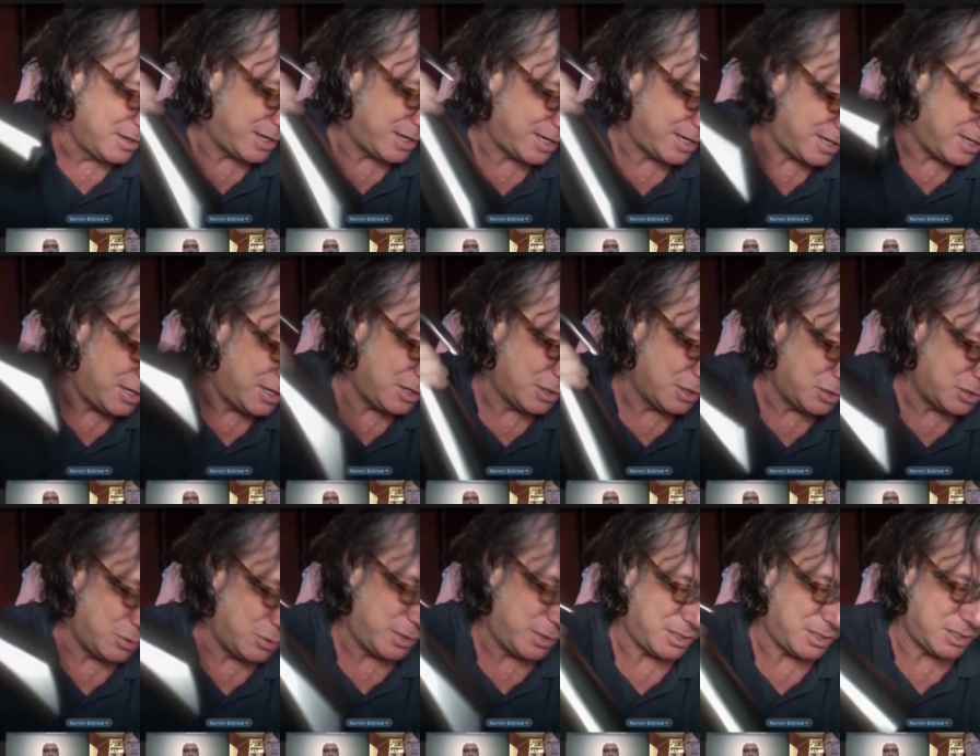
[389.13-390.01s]
I can hear
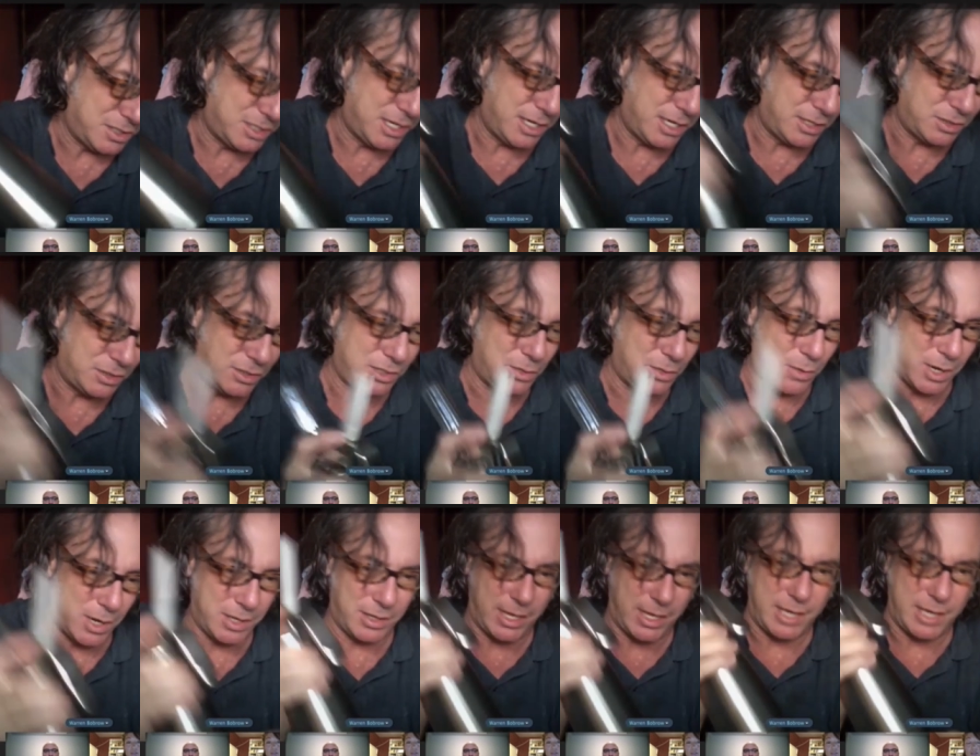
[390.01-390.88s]
it doing its thing. So you
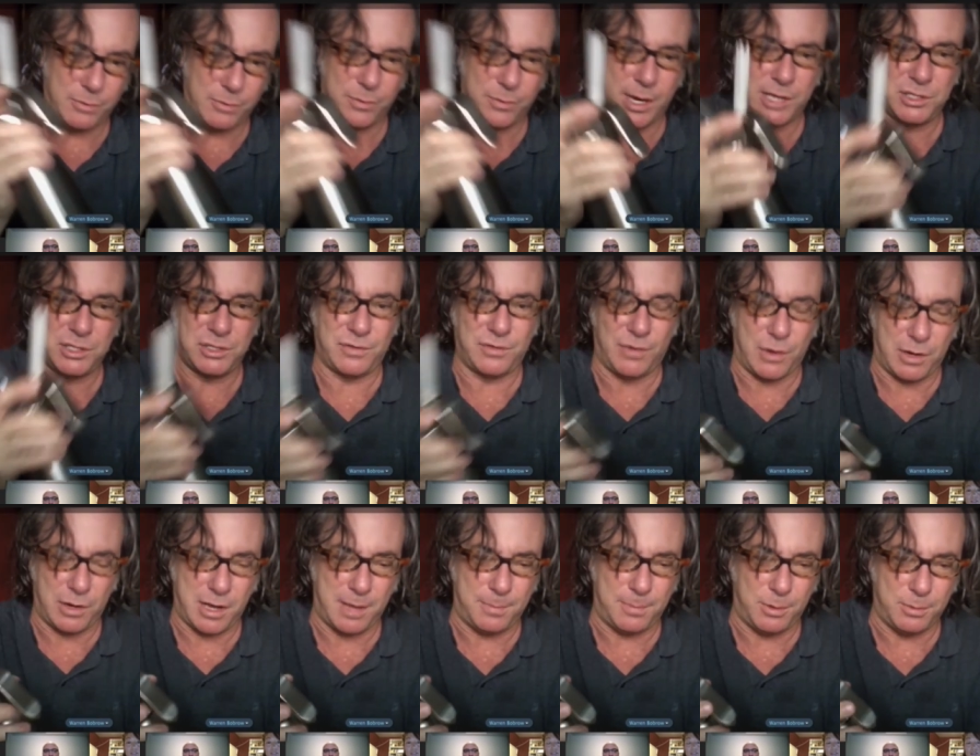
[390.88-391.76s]
want to let it rest
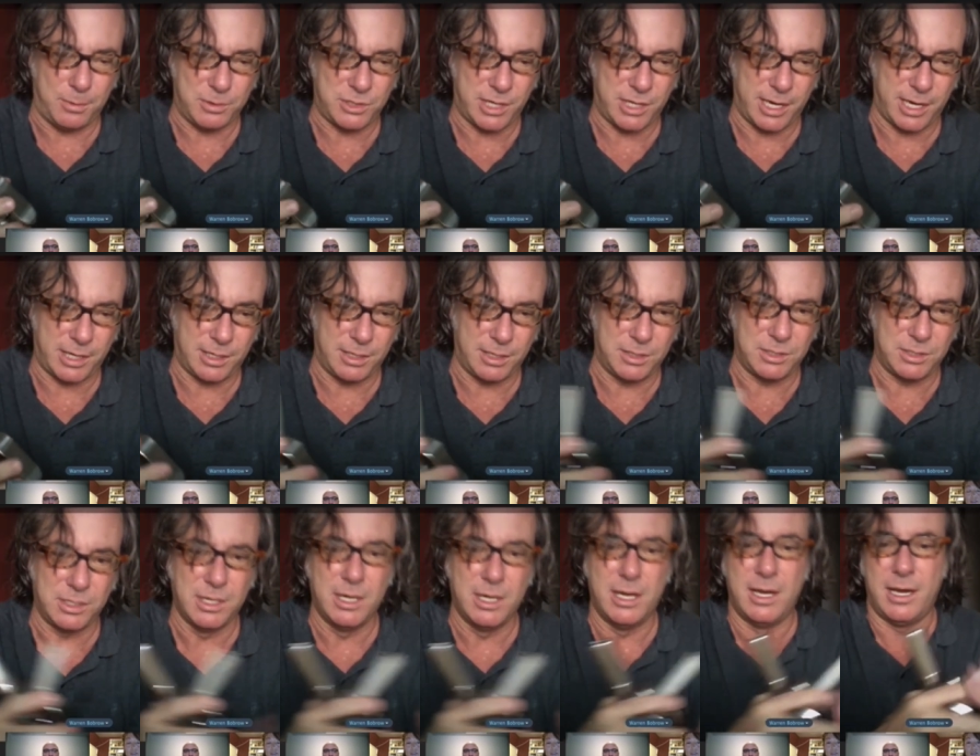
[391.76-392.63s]
for a couple of
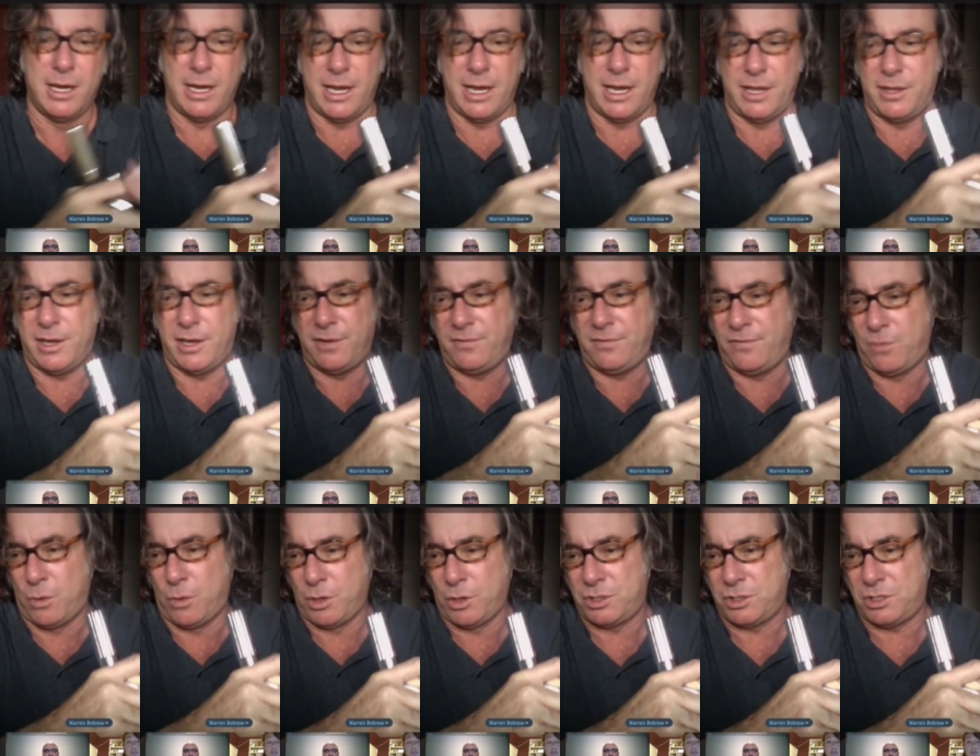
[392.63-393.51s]
seconds and then
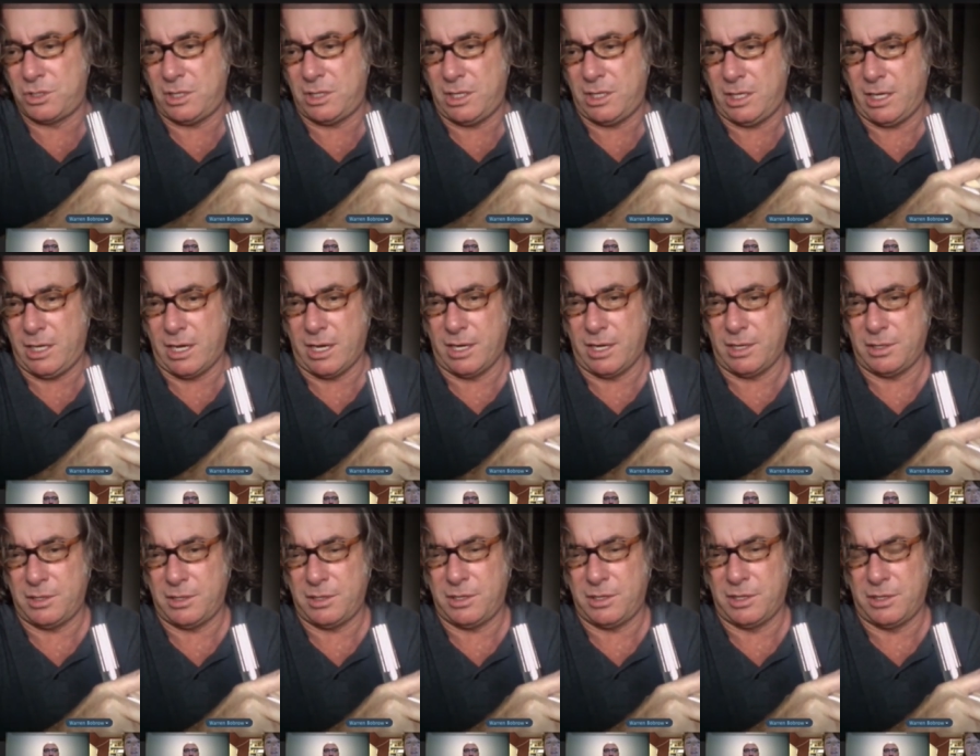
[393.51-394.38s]
force the
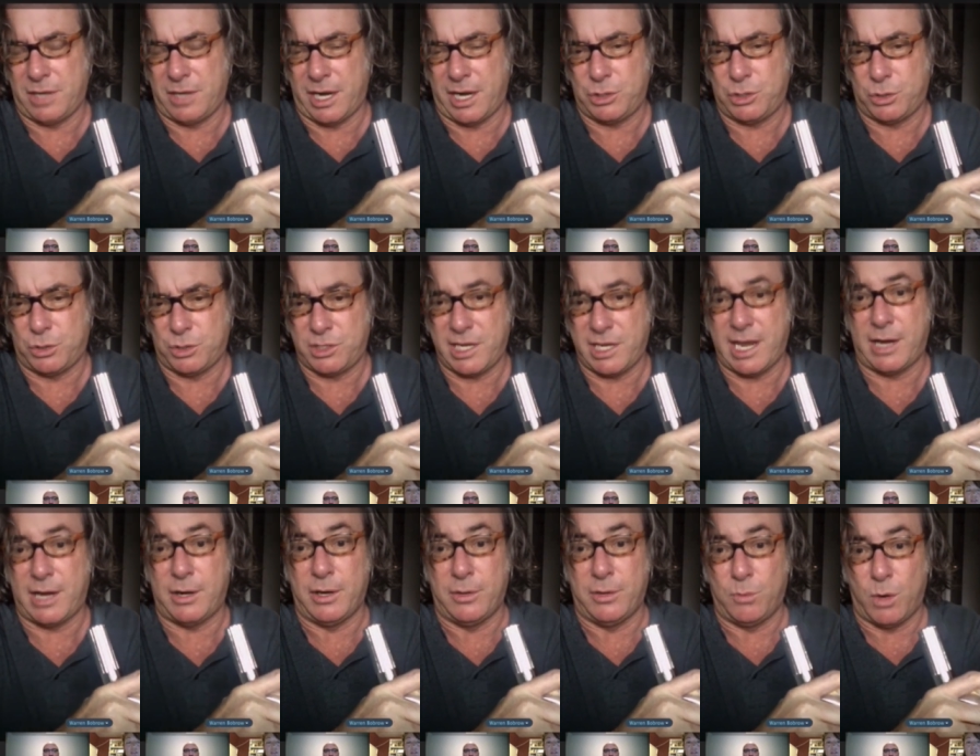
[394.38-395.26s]
nitrous
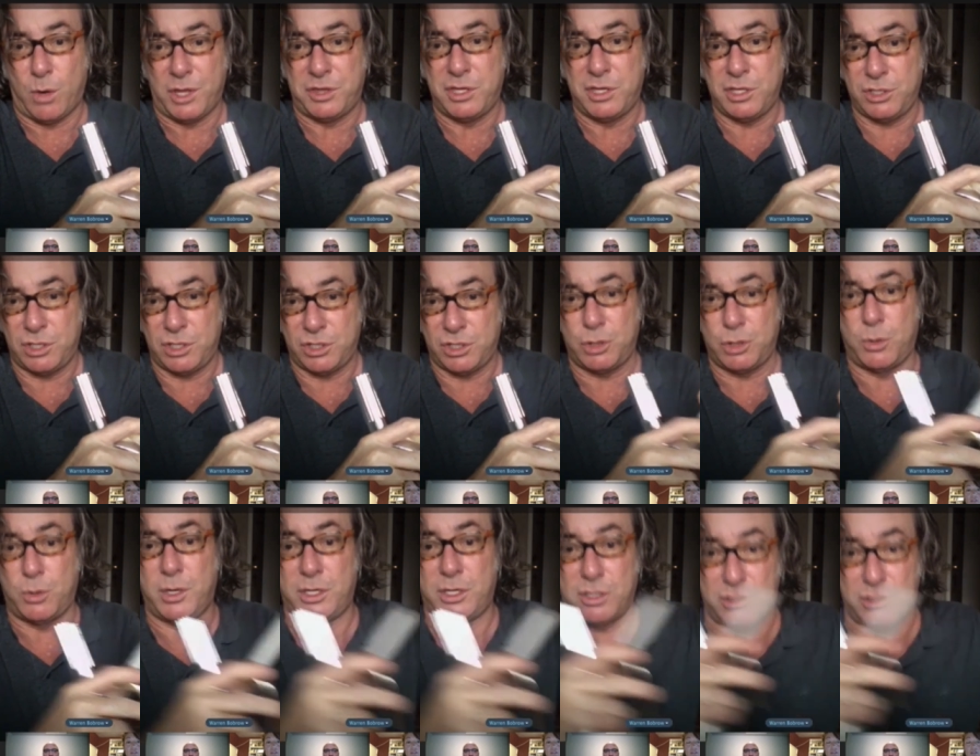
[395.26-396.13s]
out. And what this
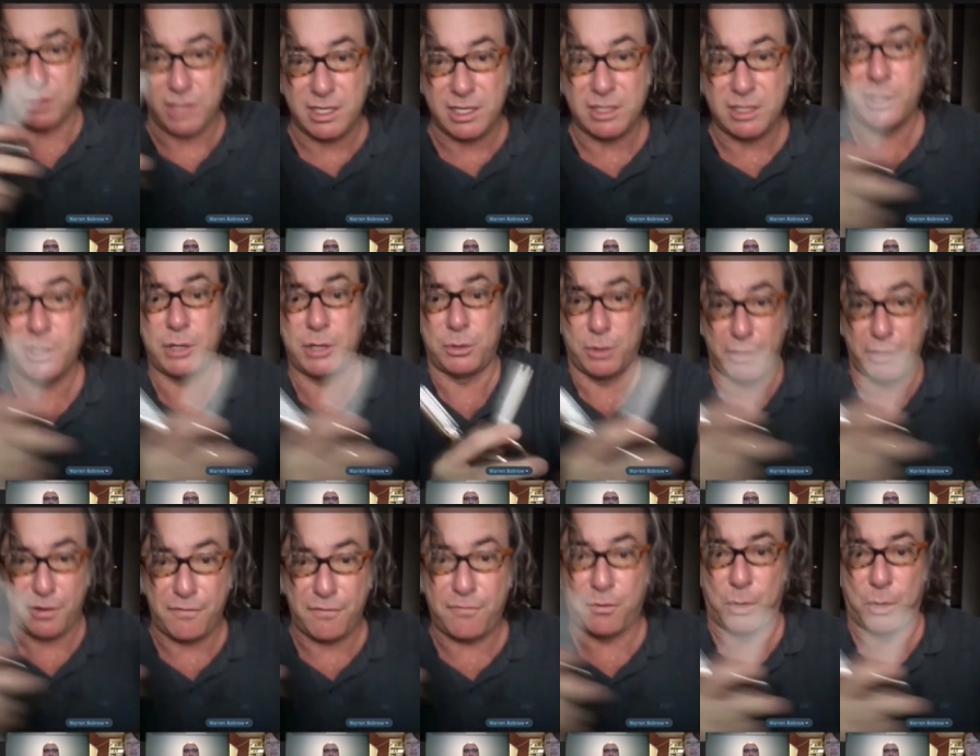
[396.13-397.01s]
is doing is
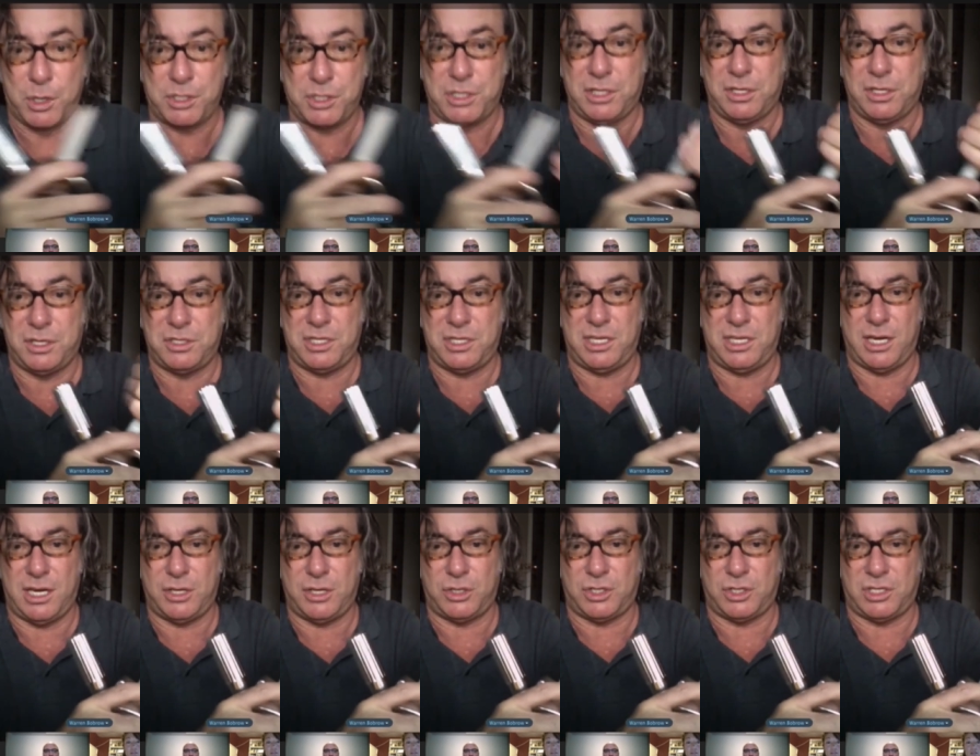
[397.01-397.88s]
literally forcing the
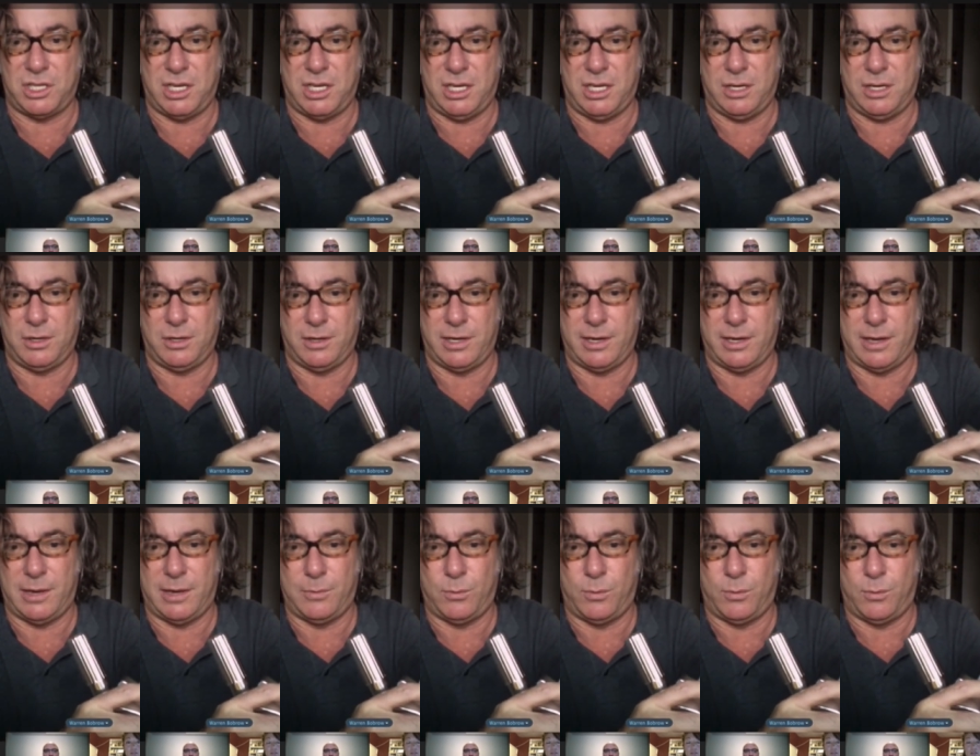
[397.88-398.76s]

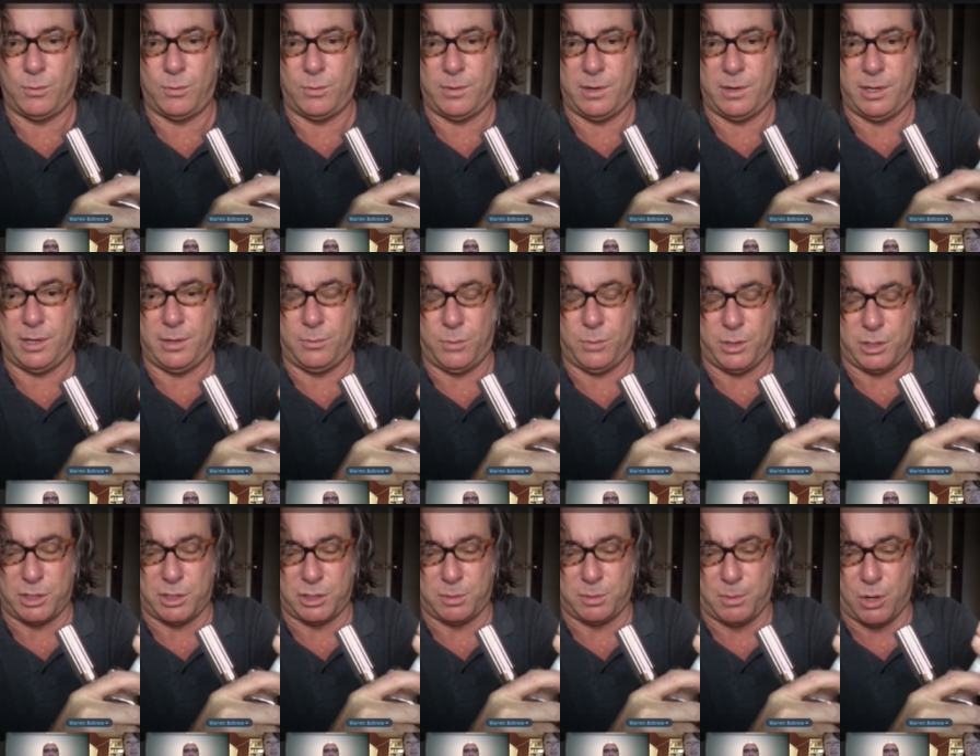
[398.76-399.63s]
THC
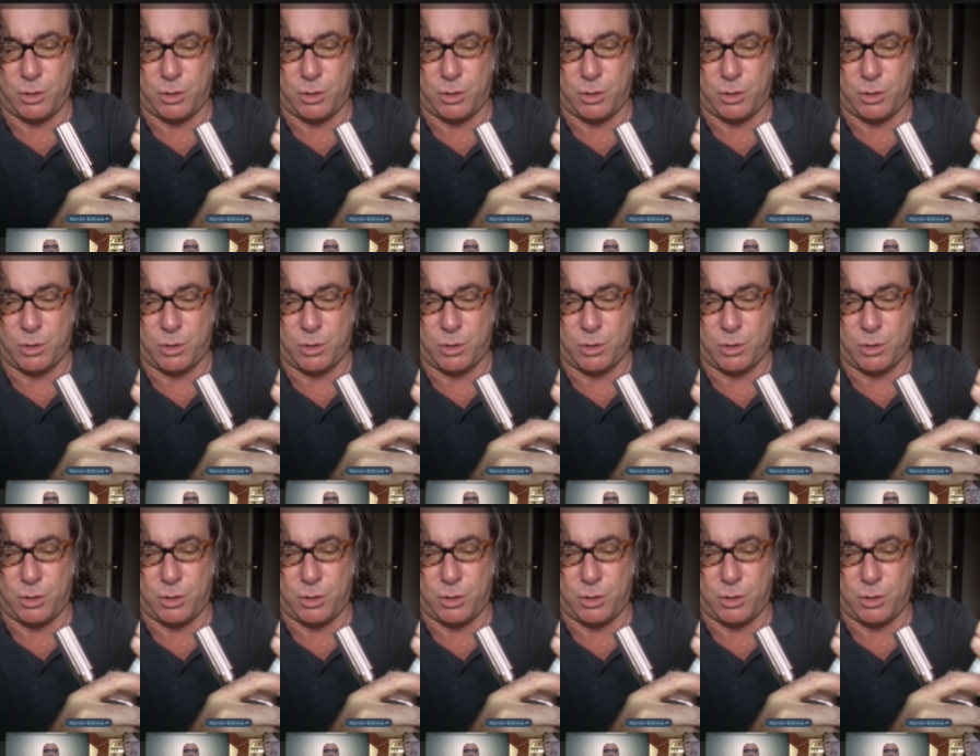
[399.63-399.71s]
with this